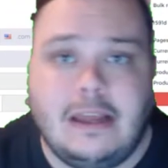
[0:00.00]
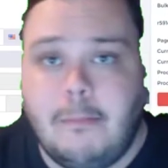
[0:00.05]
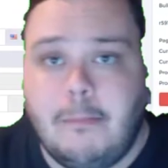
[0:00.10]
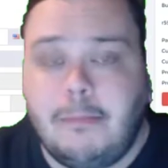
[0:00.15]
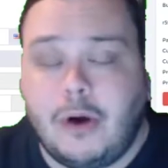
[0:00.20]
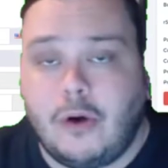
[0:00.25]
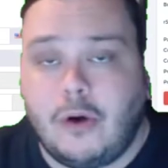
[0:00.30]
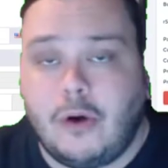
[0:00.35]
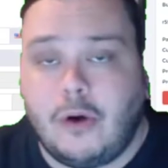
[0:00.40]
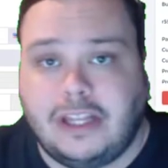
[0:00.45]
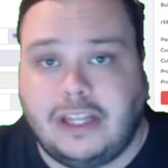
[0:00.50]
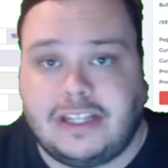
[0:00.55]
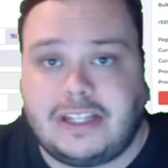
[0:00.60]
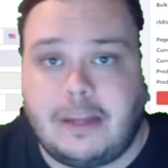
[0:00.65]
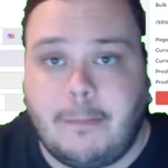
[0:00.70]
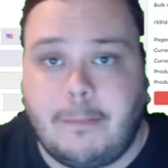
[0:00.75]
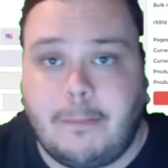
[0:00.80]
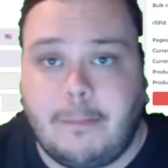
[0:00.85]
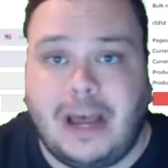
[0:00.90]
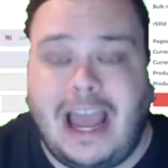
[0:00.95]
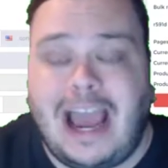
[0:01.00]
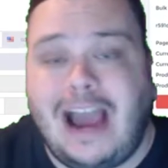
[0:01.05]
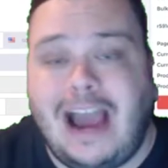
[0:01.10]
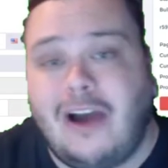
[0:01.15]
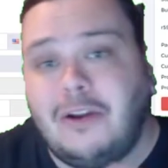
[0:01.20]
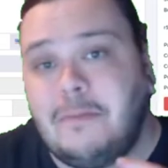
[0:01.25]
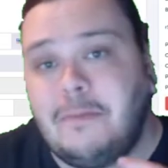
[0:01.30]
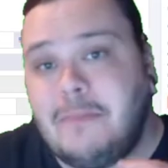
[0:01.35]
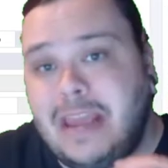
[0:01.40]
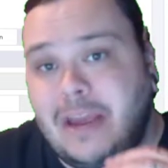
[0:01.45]
bulk list, but how
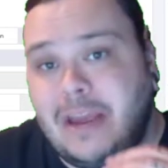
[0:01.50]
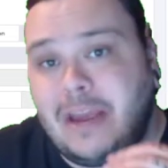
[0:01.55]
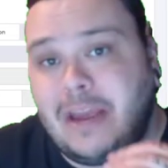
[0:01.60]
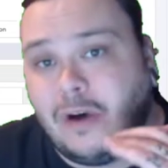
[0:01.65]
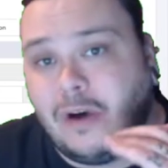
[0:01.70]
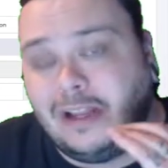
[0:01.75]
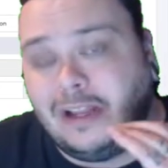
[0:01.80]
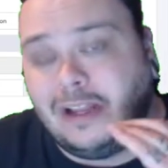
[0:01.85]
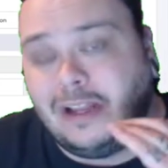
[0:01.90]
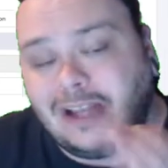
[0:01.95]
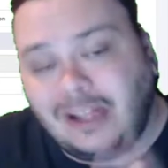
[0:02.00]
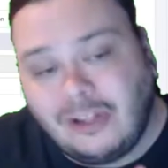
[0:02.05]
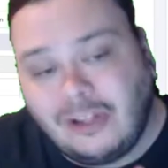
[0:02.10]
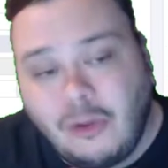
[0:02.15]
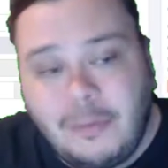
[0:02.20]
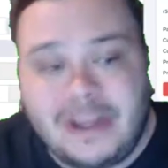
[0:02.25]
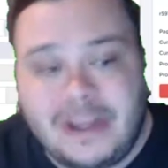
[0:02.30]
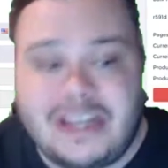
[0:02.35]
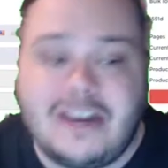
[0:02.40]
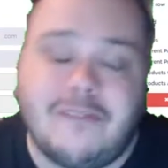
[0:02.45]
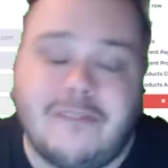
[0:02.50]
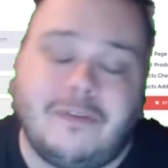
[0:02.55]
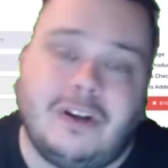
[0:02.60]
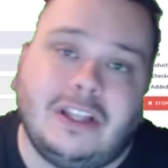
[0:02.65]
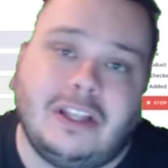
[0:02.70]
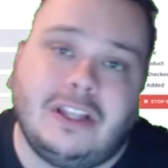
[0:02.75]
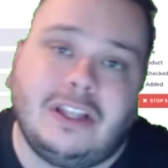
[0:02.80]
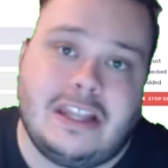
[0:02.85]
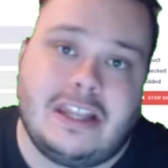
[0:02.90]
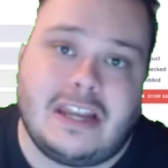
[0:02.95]
to make one a little bit
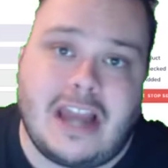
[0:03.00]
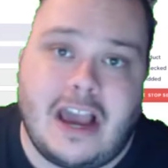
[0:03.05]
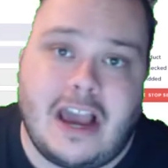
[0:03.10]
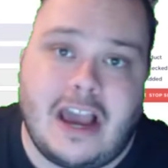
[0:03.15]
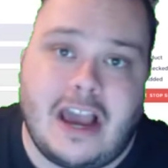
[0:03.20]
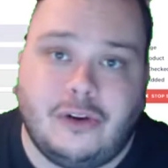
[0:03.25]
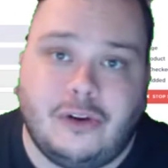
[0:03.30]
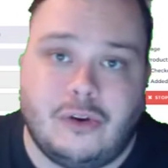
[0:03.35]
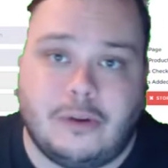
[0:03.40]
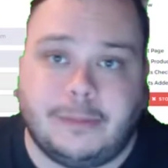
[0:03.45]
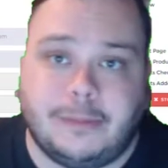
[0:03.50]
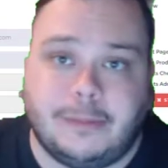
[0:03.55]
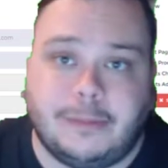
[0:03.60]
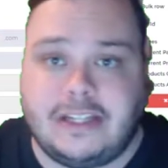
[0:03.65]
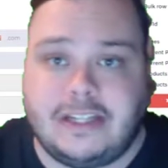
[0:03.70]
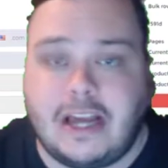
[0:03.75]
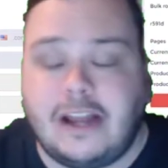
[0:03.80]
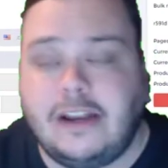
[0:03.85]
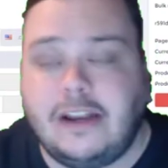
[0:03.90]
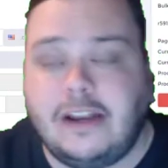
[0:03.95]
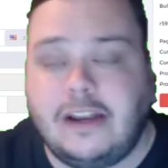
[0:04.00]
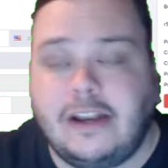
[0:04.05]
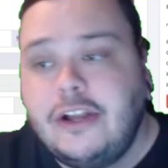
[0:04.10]
differently than how they're normally done.